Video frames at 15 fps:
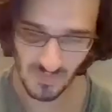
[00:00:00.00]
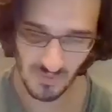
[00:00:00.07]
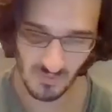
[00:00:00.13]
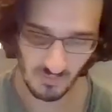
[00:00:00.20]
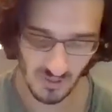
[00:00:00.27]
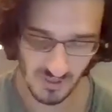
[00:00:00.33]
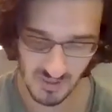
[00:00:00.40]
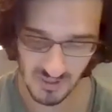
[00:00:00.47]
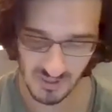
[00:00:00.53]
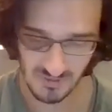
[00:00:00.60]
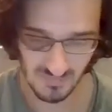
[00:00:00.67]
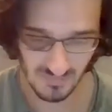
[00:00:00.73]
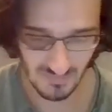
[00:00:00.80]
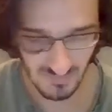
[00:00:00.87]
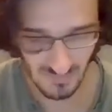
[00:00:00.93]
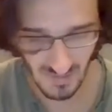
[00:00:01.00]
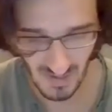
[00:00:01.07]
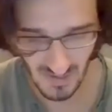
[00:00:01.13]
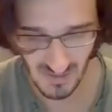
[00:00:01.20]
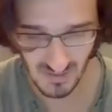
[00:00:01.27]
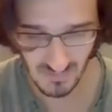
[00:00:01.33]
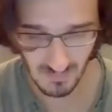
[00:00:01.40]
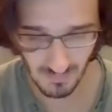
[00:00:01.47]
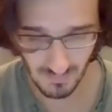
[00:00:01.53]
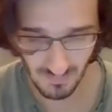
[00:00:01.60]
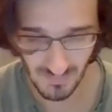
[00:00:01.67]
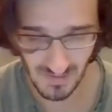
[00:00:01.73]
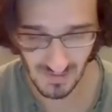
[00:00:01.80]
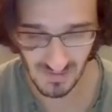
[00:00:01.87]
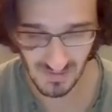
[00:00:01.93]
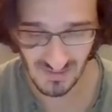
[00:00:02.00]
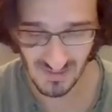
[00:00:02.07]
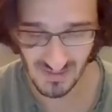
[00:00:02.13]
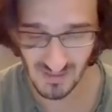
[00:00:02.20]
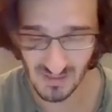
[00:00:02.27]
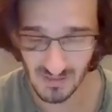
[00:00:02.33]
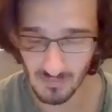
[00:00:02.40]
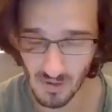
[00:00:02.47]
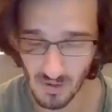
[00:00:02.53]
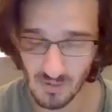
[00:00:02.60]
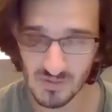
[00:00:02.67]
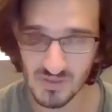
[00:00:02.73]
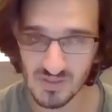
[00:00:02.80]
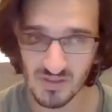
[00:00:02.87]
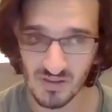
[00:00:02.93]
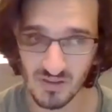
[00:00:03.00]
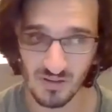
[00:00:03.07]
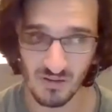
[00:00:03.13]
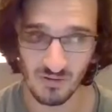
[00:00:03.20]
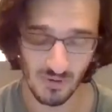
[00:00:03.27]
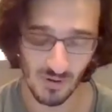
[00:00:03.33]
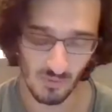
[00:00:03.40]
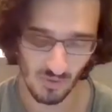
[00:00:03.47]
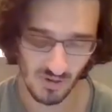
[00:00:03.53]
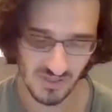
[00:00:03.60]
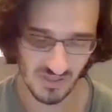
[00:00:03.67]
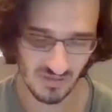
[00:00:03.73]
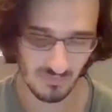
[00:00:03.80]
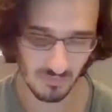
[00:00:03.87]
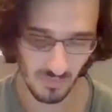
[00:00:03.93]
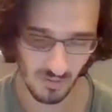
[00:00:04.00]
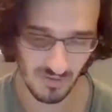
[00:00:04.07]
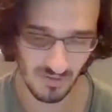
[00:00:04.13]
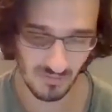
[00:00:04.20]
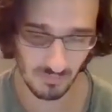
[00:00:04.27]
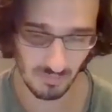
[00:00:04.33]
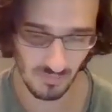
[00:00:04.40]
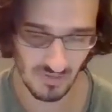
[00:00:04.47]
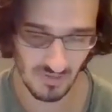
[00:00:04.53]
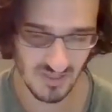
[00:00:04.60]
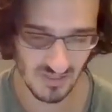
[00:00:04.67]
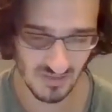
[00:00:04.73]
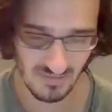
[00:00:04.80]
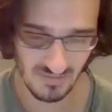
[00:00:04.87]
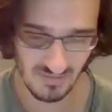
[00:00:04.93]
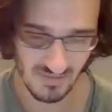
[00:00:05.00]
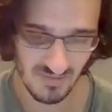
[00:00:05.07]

which is the most requested book in prison.